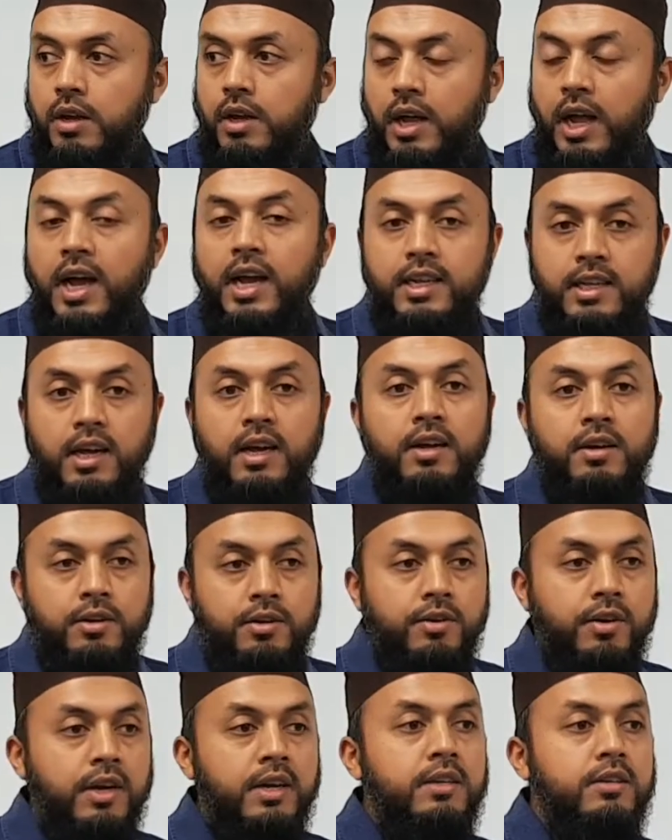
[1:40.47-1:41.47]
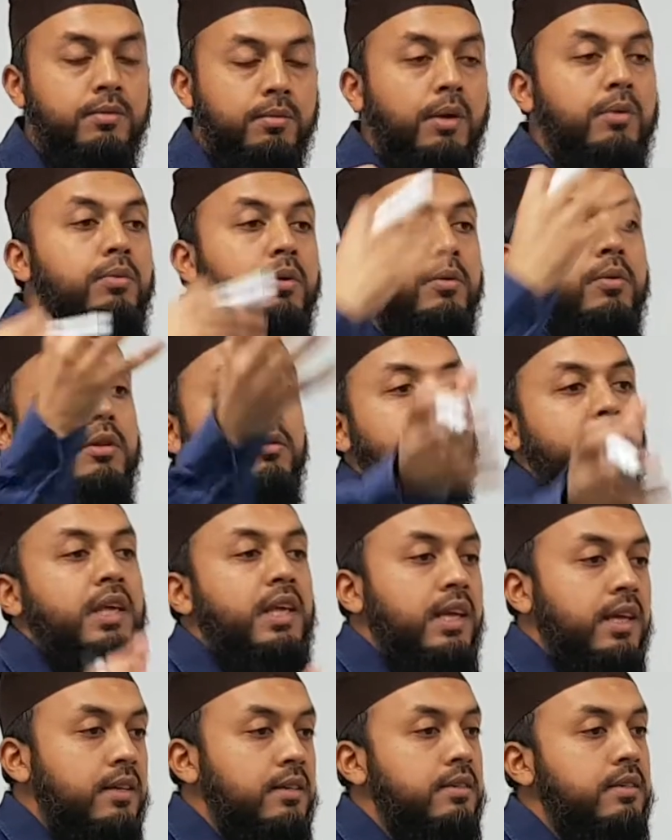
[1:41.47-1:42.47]
Kana, right? But we will
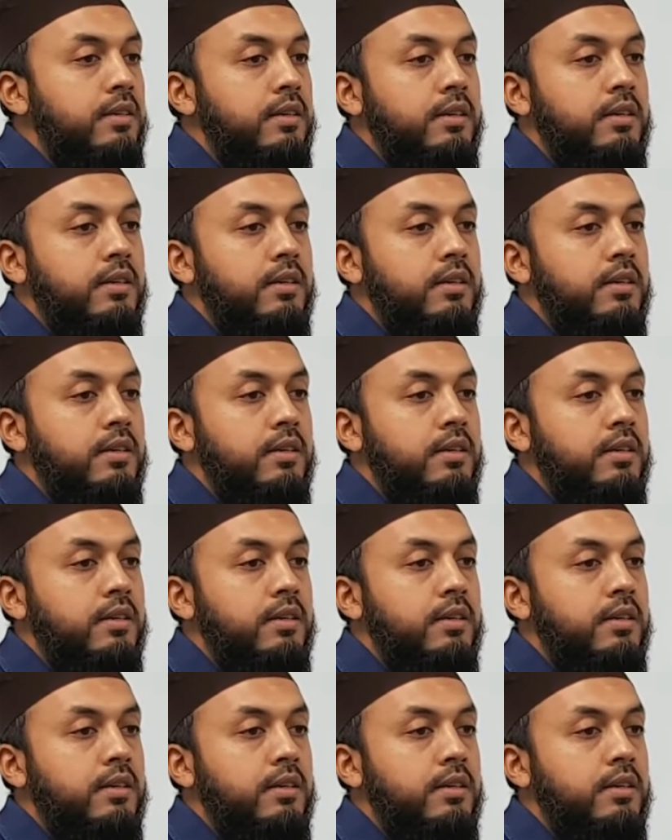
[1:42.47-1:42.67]
be is?